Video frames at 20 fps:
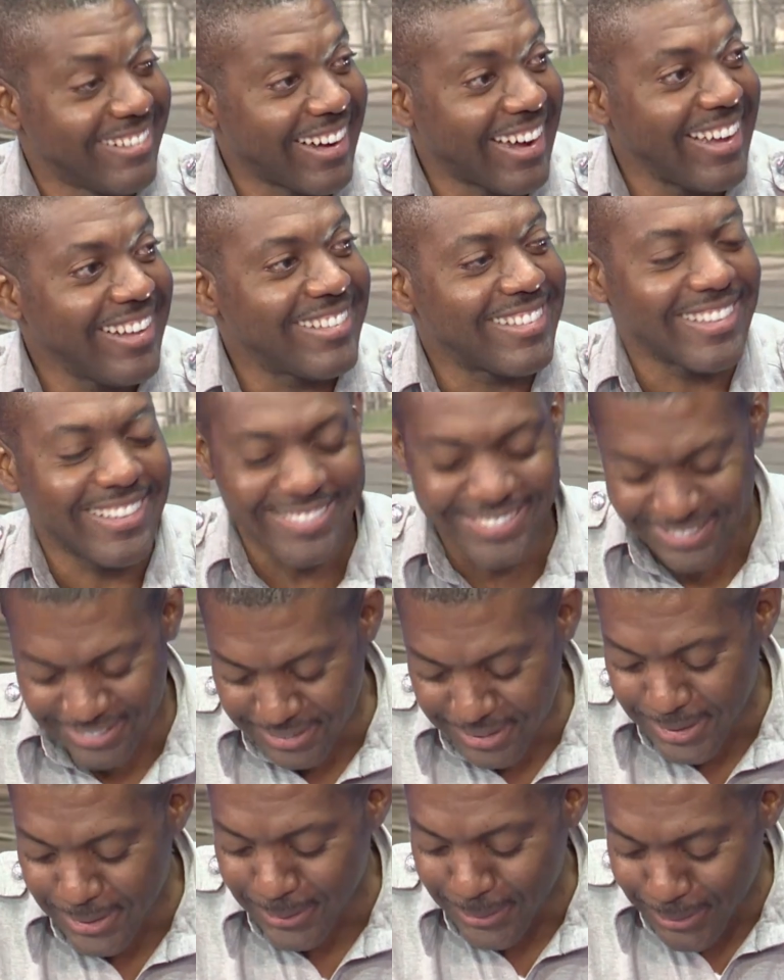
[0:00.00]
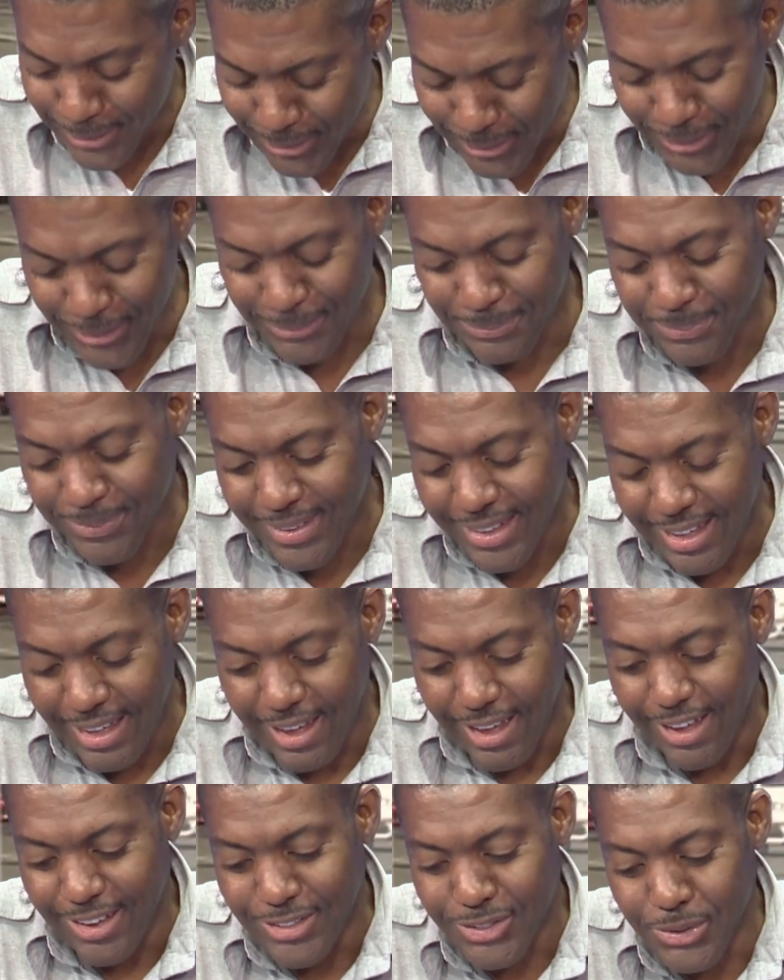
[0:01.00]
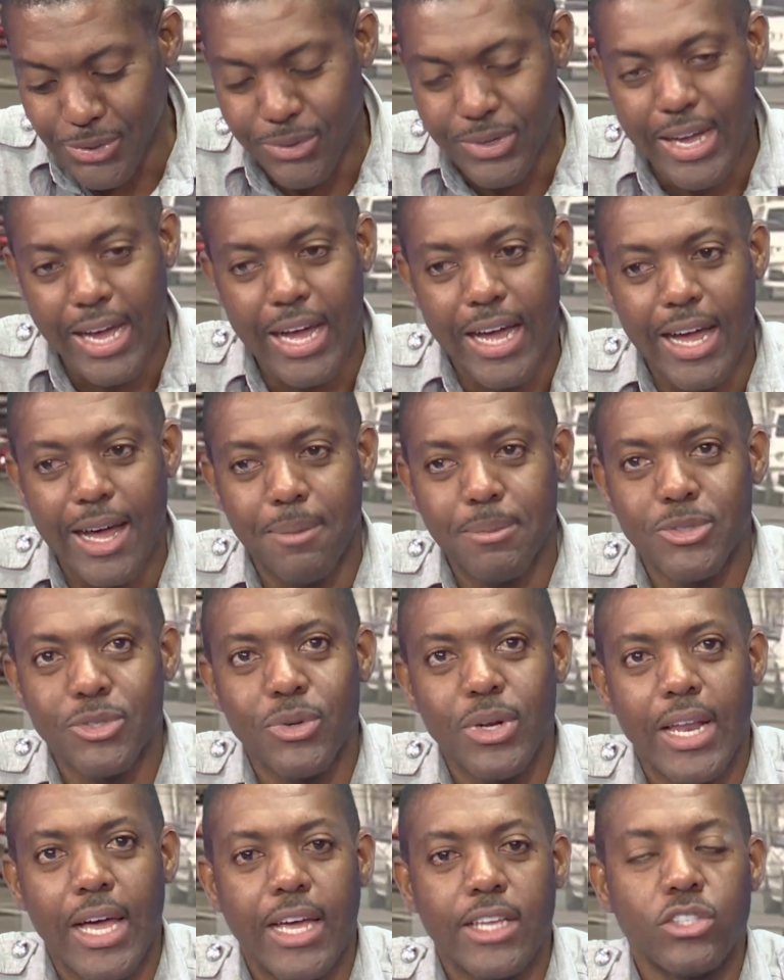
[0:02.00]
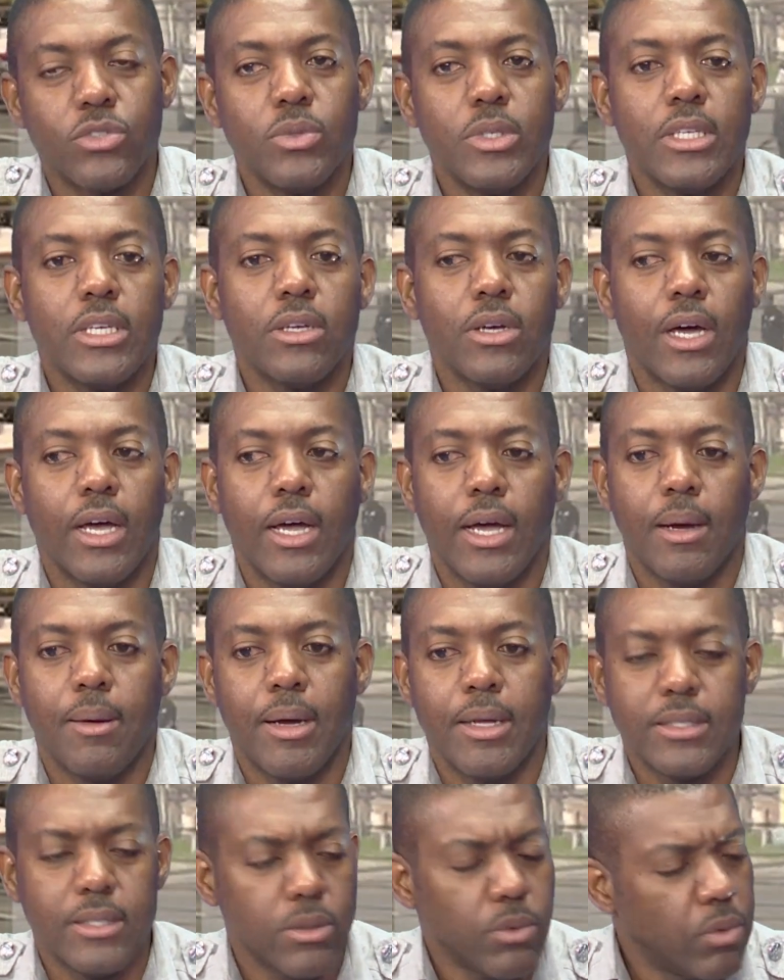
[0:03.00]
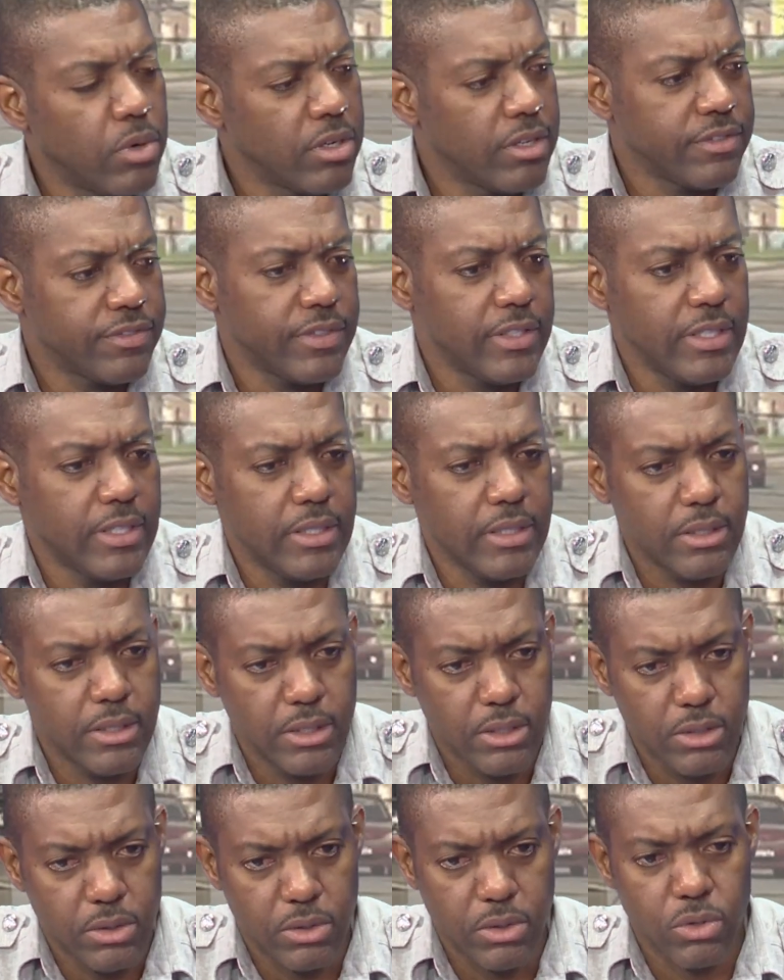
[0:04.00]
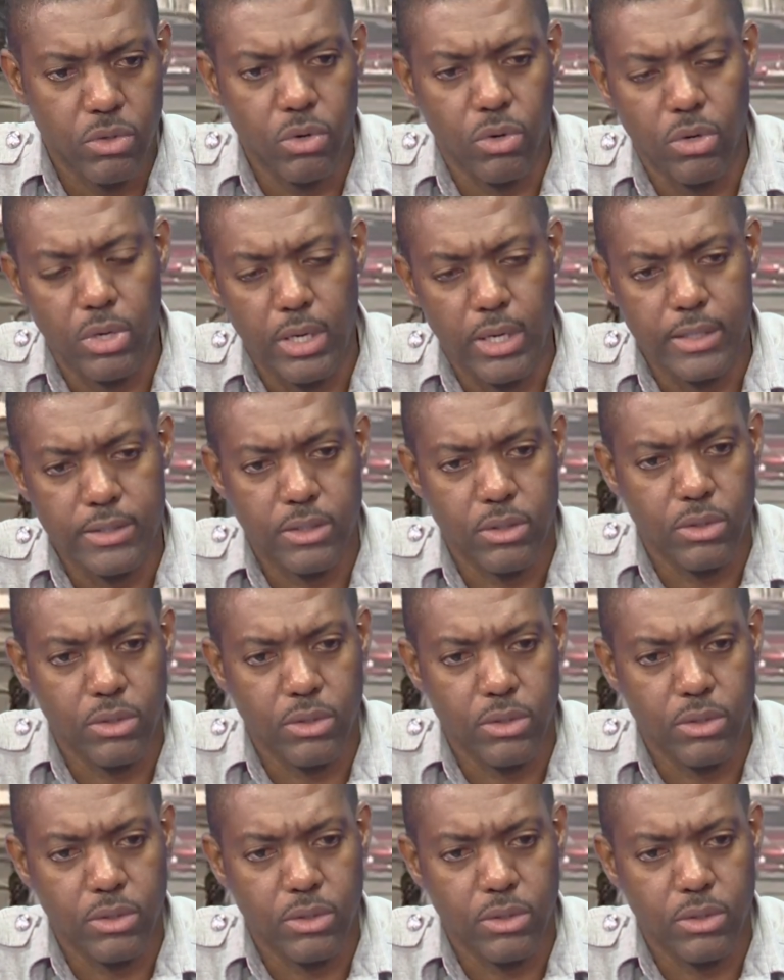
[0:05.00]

Right? So last week, I think one of your callers